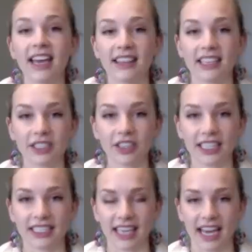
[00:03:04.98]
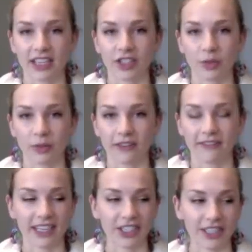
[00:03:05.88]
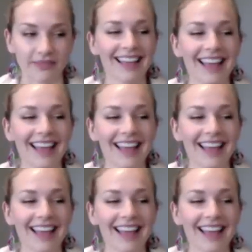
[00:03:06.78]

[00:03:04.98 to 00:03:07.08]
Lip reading: This could indicate a superinfection.